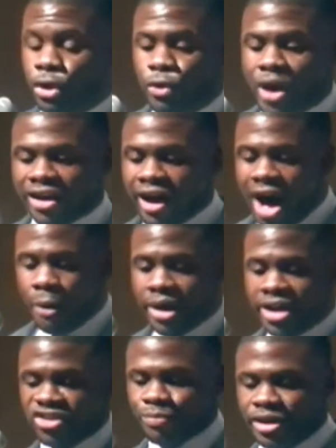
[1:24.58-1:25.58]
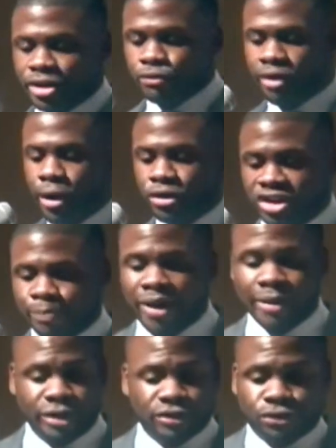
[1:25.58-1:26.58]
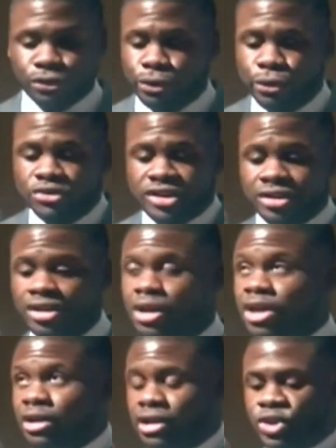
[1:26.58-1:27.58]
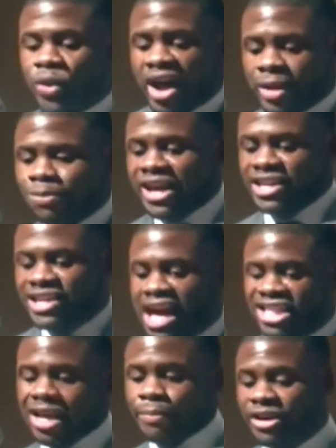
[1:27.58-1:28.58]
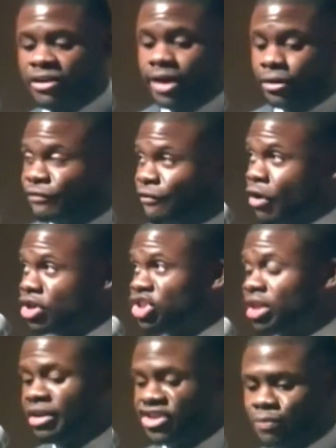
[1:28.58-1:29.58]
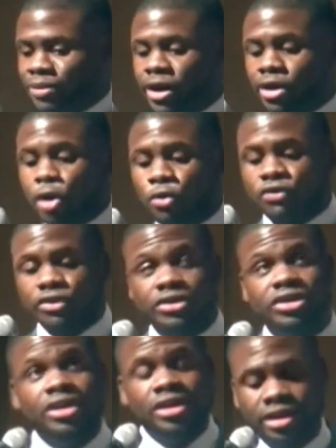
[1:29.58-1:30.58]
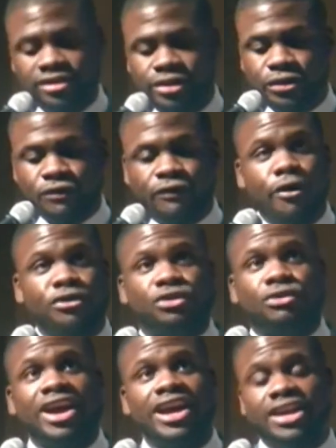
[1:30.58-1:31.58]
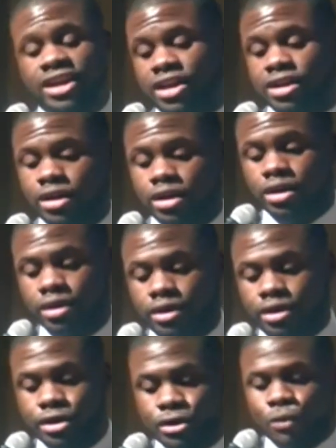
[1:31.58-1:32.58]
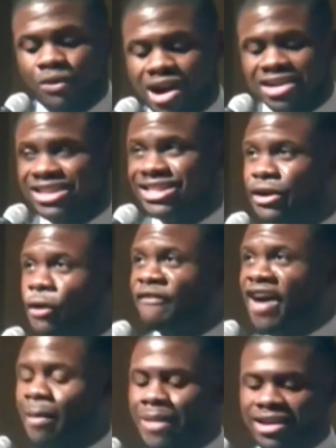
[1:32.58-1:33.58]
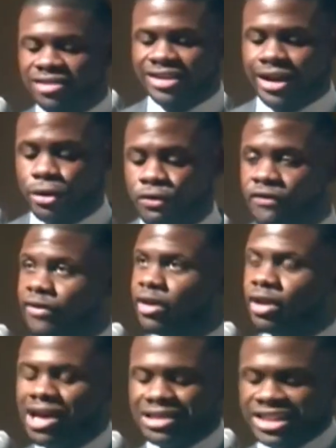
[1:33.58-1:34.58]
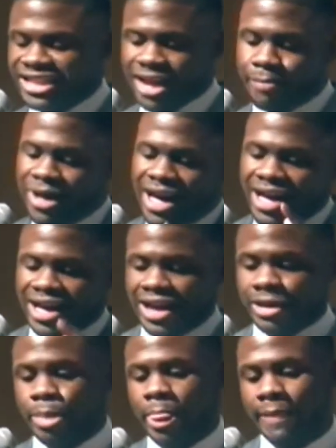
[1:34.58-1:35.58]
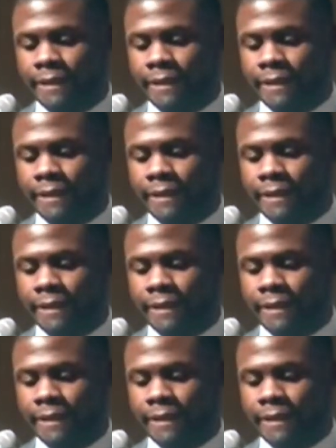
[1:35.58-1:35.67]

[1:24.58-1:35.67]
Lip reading: who had always been enrolled in the public schools and trying to play catch up, unfortunately spilled over into the fourth grade, where I still found myself a step behind.